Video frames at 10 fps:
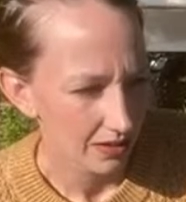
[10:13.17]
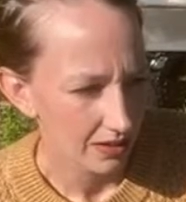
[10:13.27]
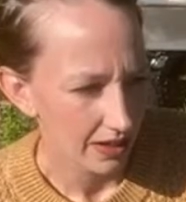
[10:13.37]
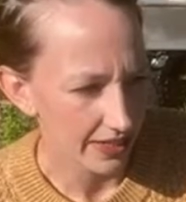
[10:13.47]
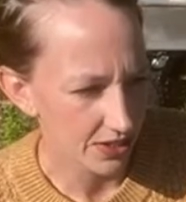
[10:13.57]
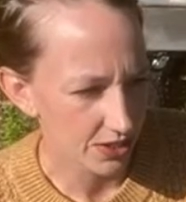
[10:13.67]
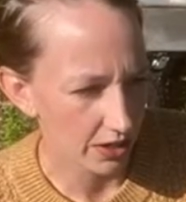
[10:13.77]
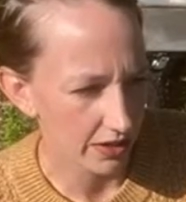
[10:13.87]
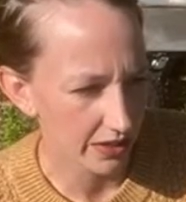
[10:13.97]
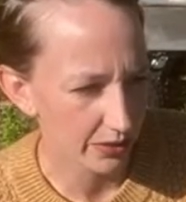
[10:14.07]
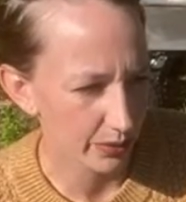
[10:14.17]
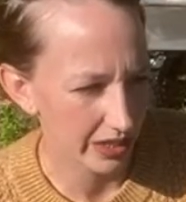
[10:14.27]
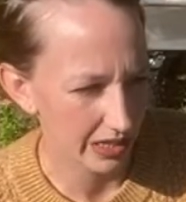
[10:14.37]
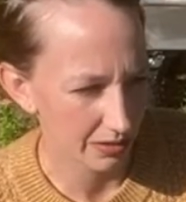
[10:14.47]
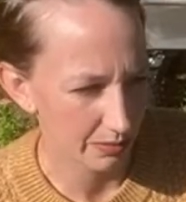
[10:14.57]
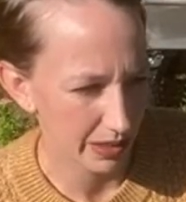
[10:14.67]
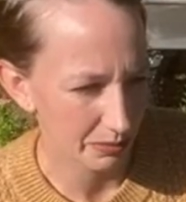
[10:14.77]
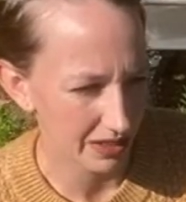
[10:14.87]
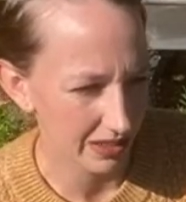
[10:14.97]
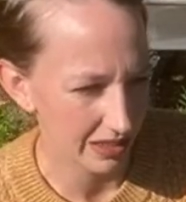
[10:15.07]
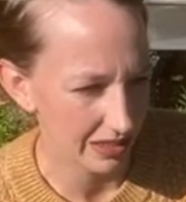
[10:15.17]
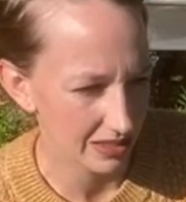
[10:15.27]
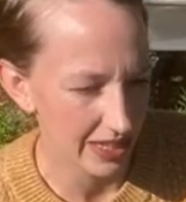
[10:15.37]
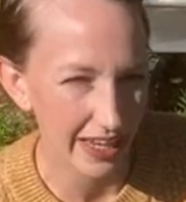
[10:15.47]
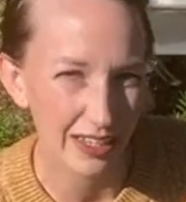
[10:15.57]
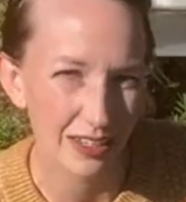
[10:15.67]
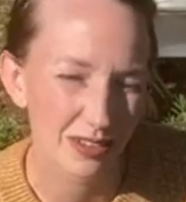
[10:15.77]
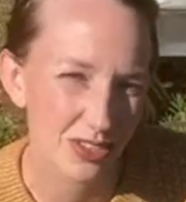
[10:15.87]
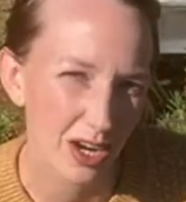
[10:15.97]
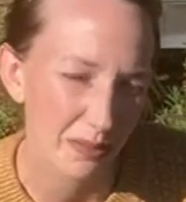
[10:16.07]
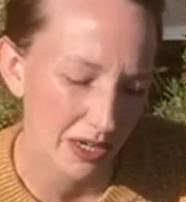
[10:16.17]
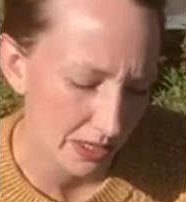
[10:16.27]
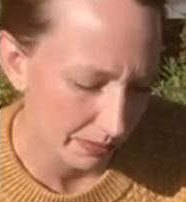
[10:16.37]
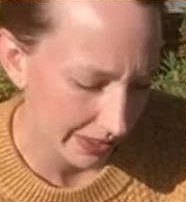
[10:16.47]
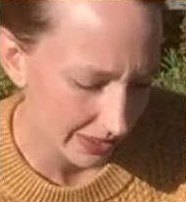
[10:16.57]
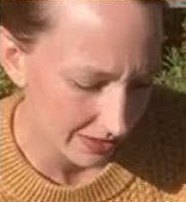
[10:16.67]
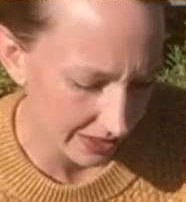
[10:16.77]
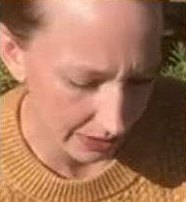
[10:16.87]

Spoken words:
I started with maybe 10 strawberry plants, and I